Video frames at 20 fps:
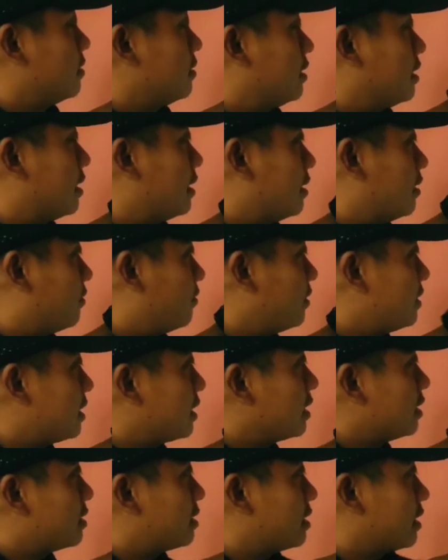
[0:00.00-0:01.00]
the
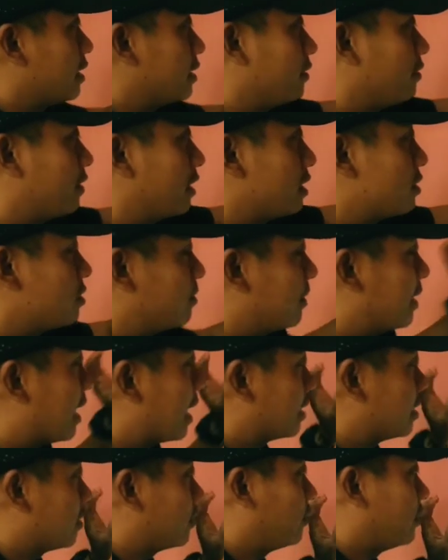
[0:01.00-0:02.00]
physical significance of
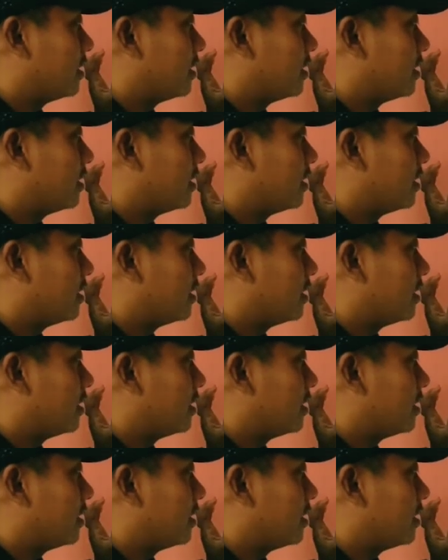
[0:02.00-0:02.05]
electric